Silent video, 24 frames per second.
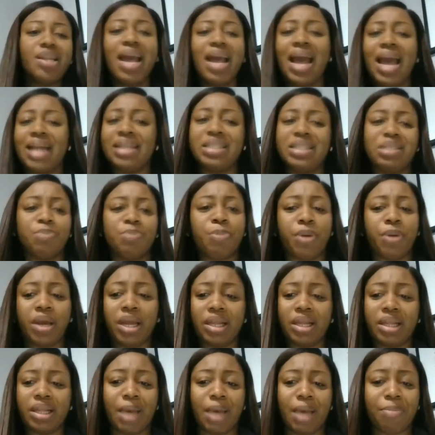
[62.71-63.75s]
At this
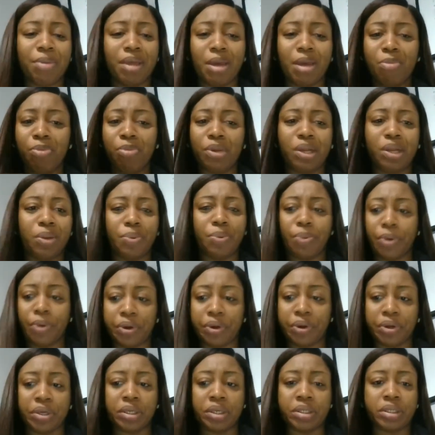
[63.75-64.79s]
point, I became really
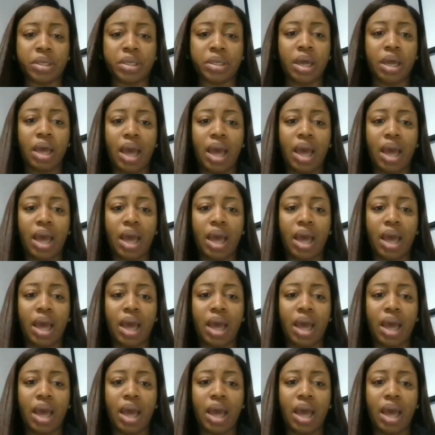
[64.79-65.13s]
worried.